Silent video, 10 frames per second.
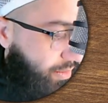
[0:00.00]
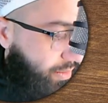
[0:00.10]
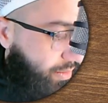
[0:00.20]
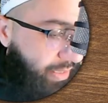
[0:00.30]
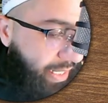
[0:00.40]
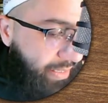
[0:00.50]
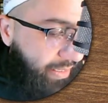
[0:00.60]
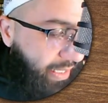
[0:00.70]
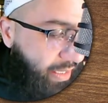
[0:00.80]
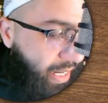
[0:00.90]
Then
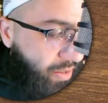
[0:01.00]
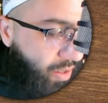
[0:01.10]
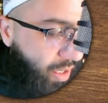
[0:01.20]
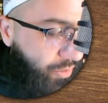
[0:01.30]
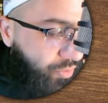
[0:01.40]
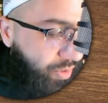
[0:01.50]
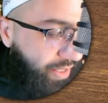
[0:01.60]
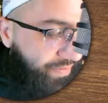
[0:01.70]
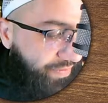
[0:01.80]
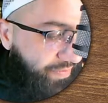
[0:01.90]
I carry on to the
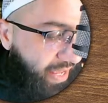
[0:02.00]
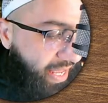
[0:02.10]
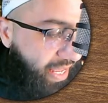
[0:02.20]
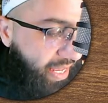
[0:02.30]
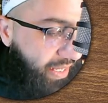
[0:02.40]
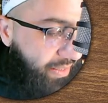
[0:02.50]
fa.